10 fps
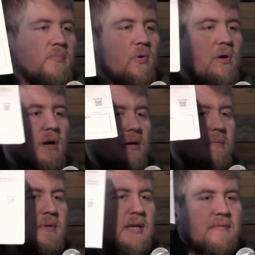board.
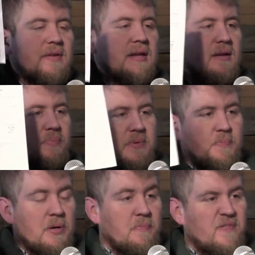If you need to
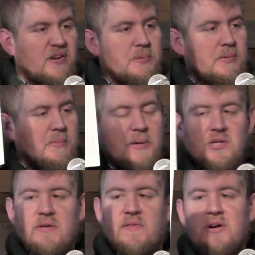put a
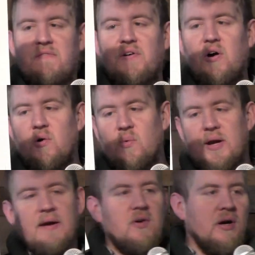picture of it on your phone,
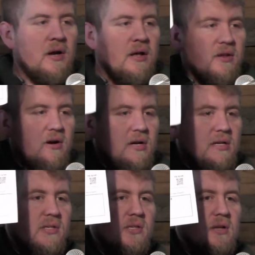whatever, there
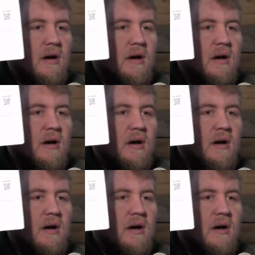is